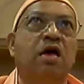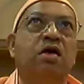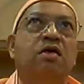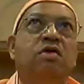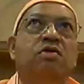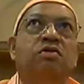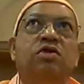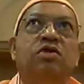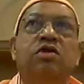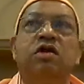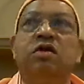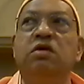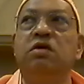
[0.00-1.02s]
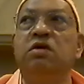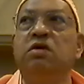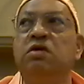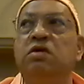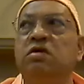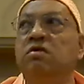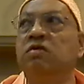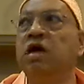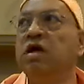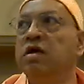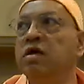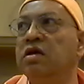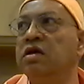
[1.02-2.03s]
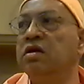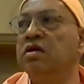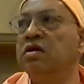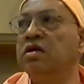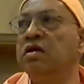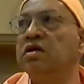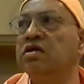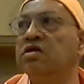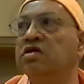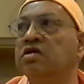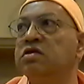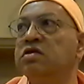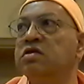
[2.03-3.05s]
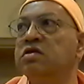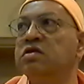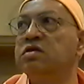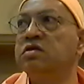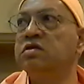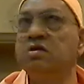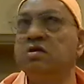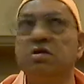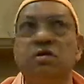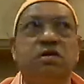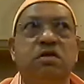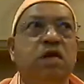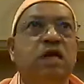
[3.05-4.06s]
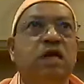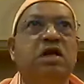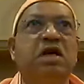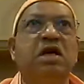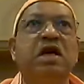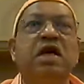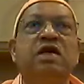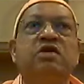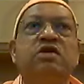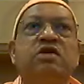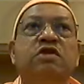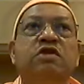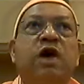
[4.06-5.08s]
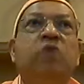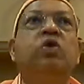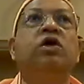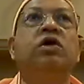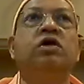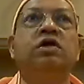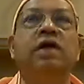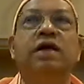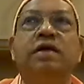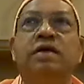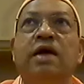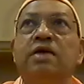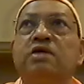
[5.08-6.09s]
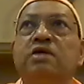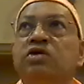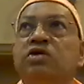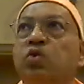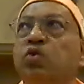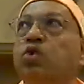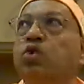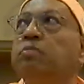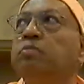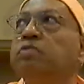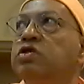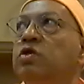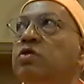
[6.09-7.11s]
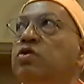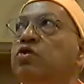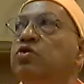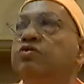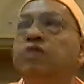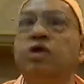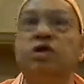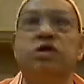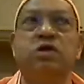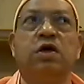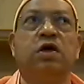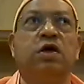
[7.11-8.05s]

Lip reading: And you'll say, well, it is that creative power that has thrown up this whole universe,